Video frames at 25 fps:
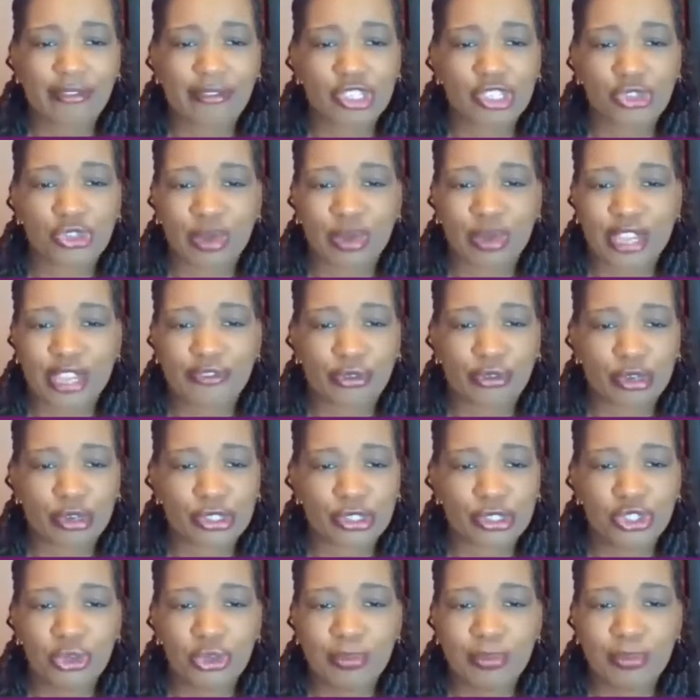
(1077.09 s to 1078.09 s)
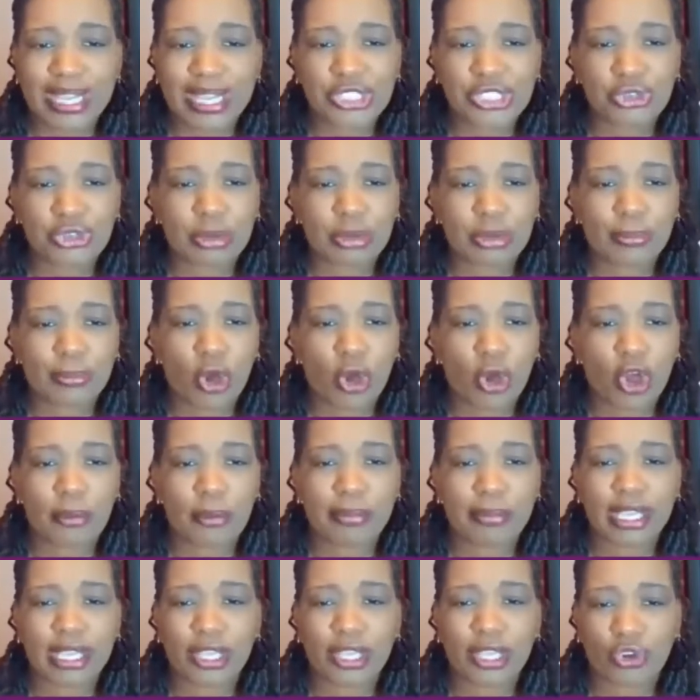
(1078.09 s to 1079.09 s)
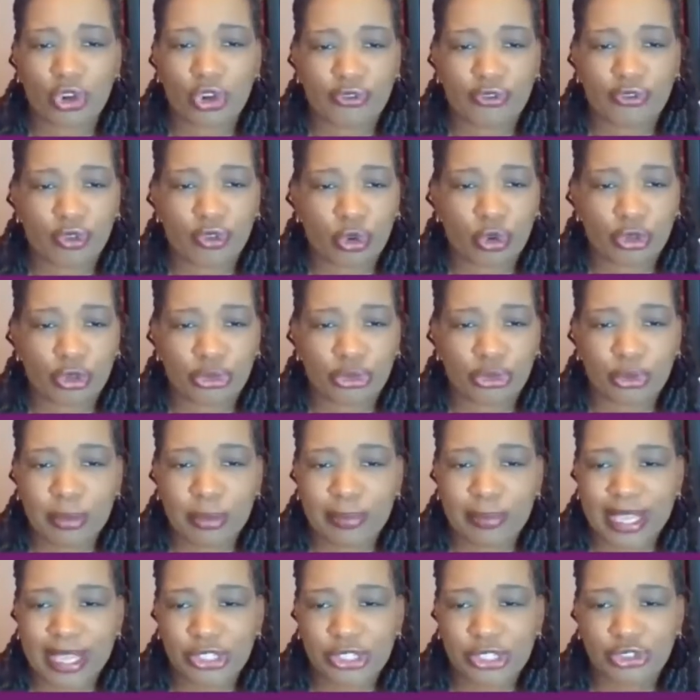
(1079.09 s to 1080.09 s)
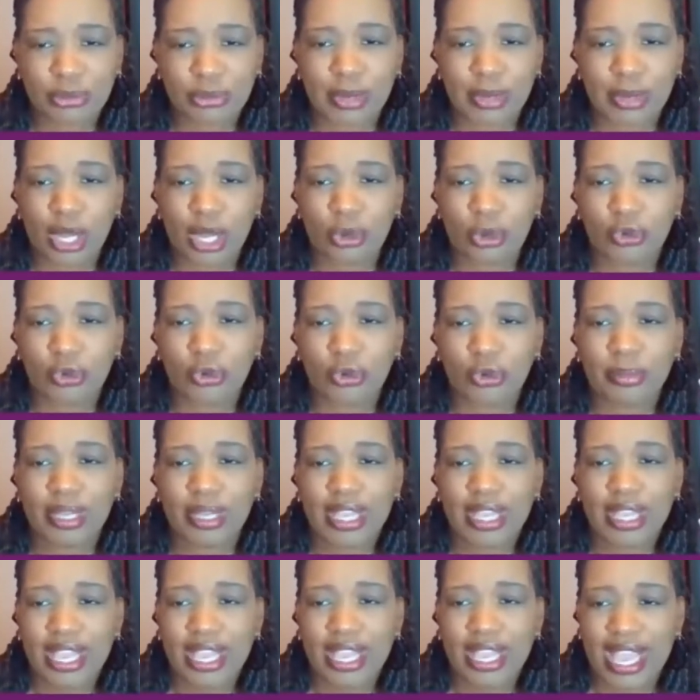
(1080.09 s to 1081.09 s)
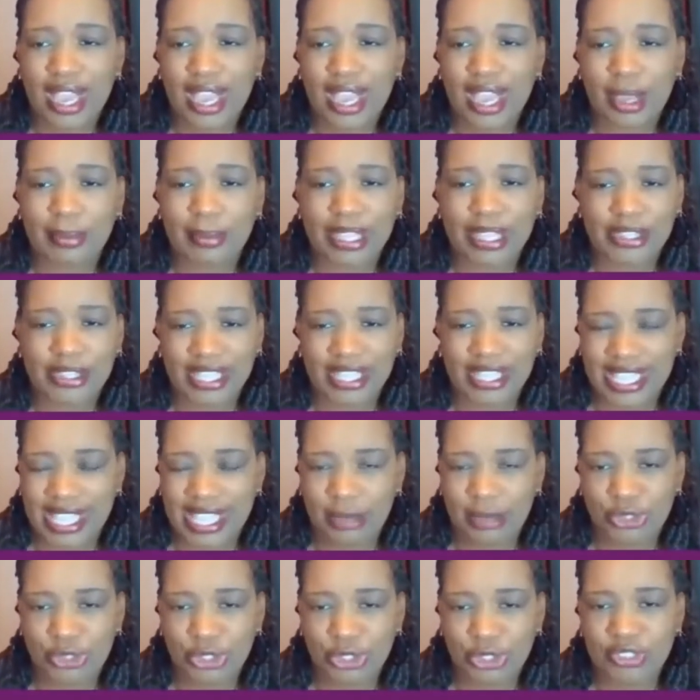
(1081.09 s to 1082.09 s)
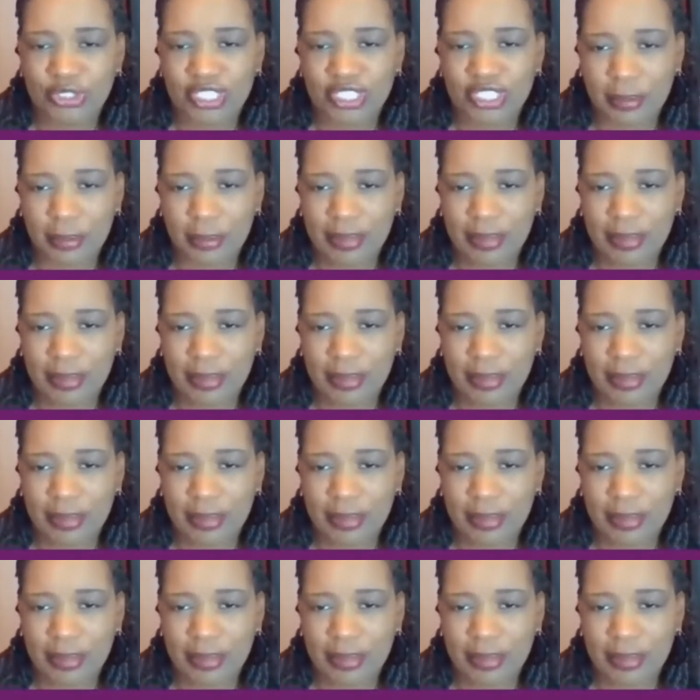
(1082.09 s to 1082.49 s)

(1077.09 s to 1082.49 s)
average rate for a 2-bedroom apartment or for a 3-bedroom home, and it helps you to